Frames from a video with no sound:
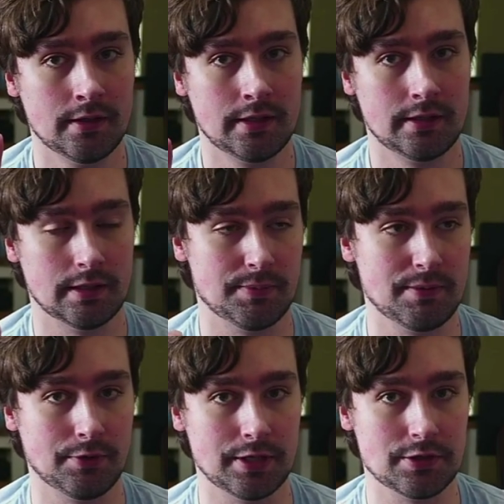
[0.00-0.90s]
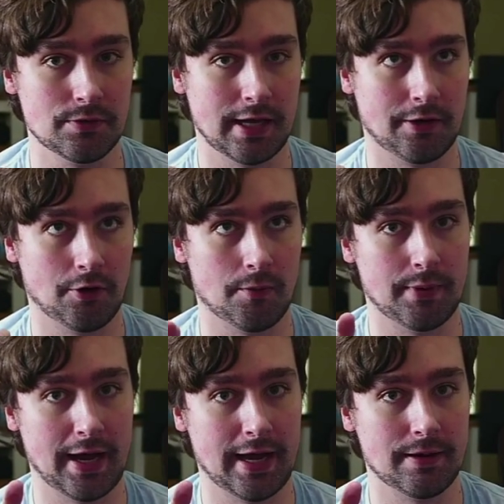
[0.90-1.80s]
the people that do that are all
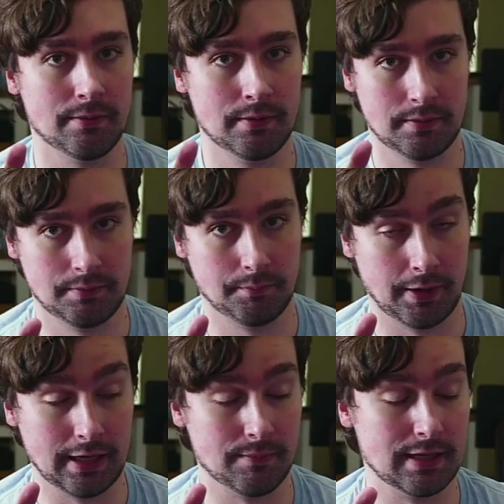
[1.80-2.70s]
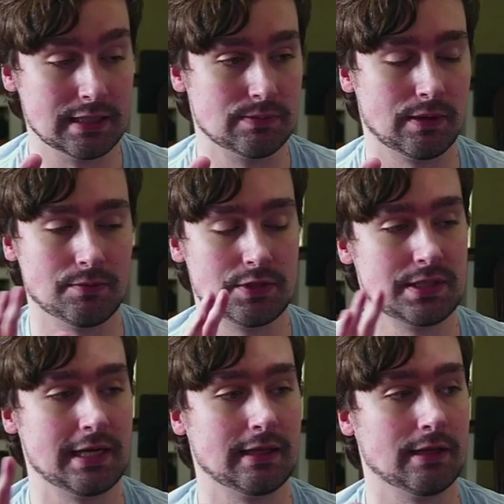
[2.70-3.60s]
bad by any means but i'm just
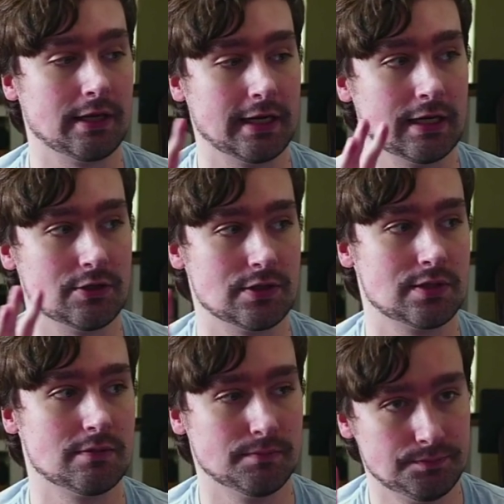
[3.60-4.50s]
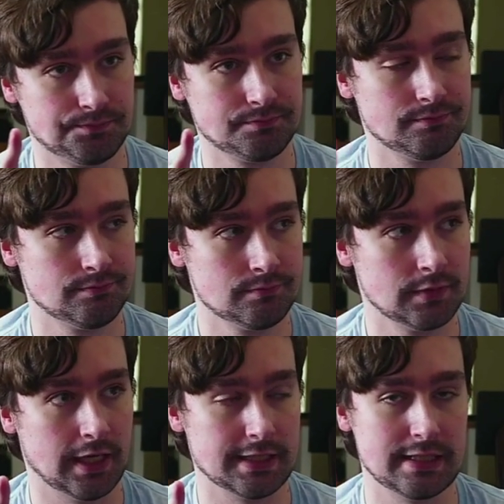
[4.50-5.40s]
saying that like it just
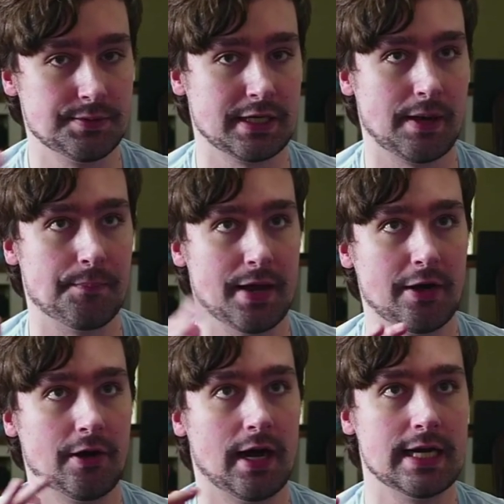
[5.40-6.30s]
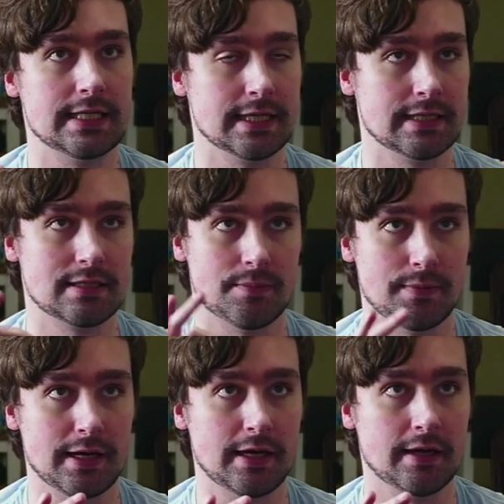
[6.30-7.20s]
it seems like a better idea to
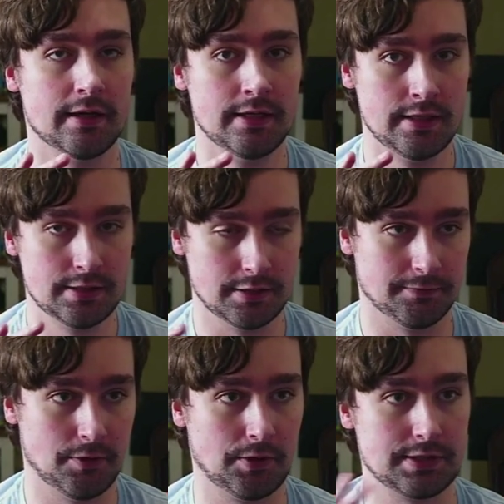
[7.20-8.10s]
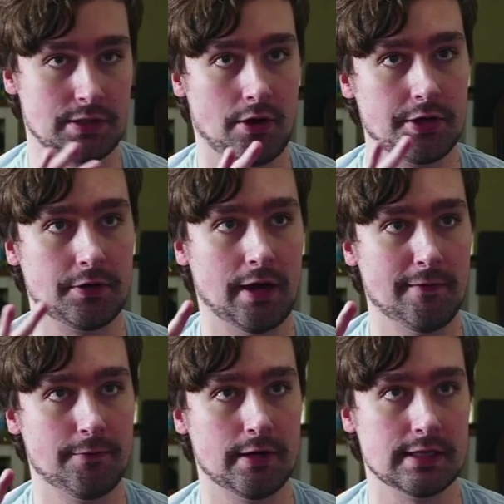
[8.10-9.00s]
me to focus all your
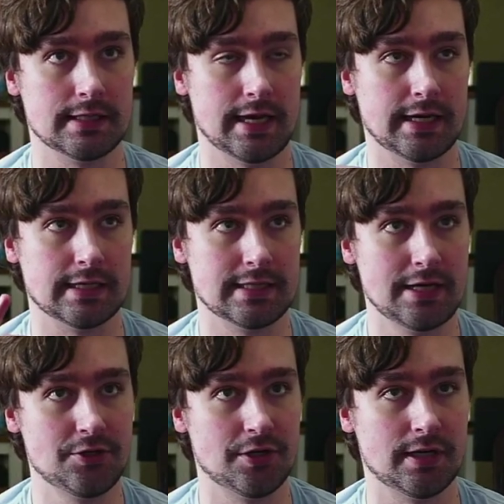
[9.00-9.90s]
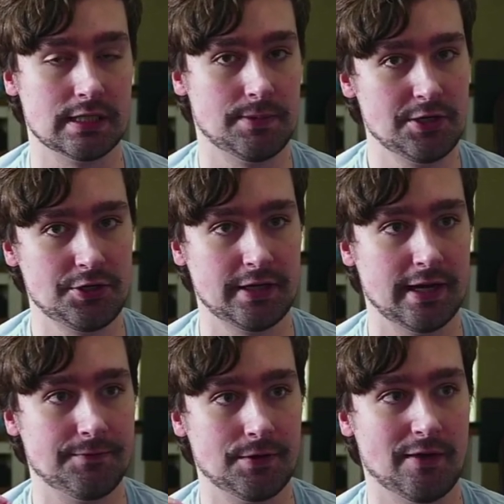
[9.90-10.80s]
effort and, and attention especially
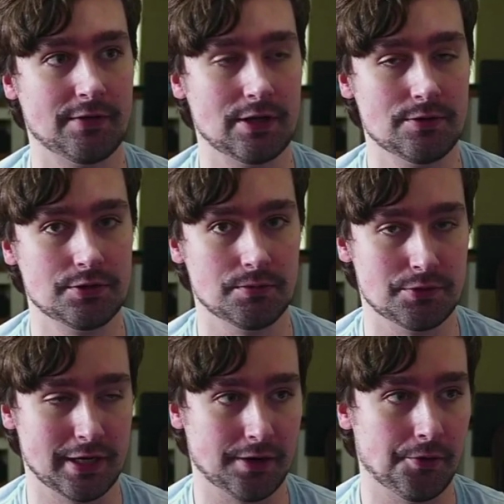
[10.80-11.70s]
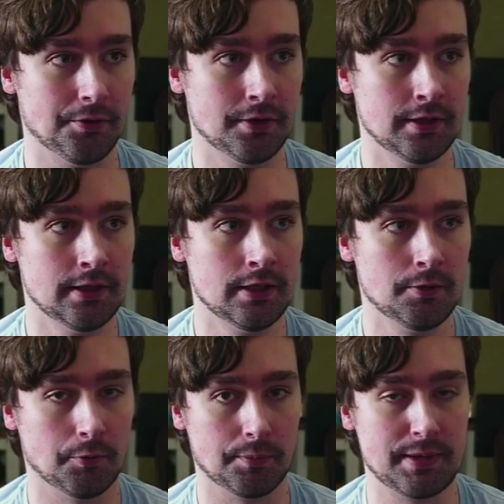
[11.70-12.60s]
if you have a youtube channel
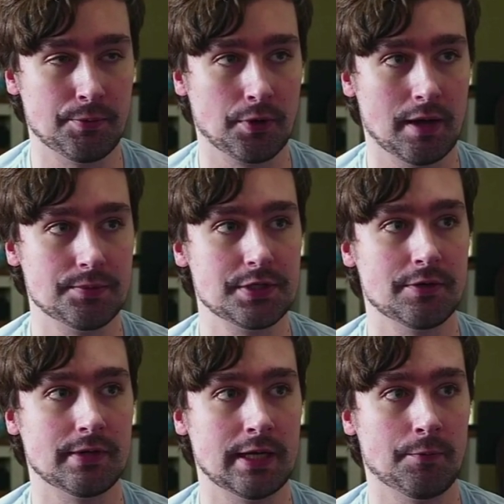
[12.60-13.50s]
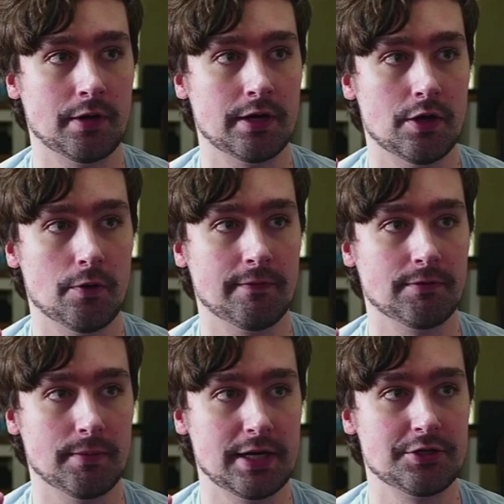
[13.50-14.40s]
where people come to you and they want to know
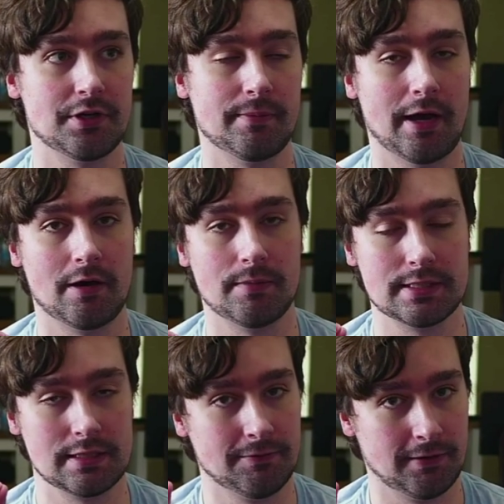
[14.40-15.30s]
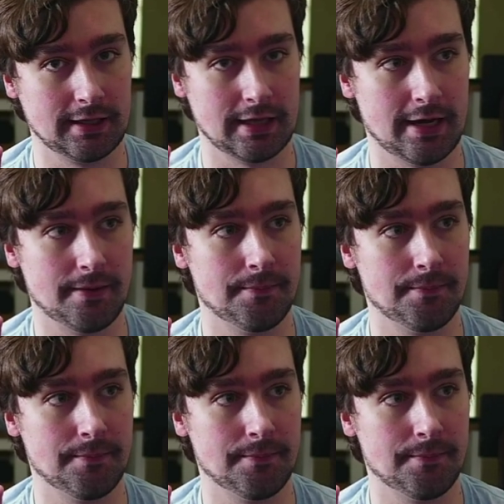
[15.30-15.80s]
information about them and stuff like that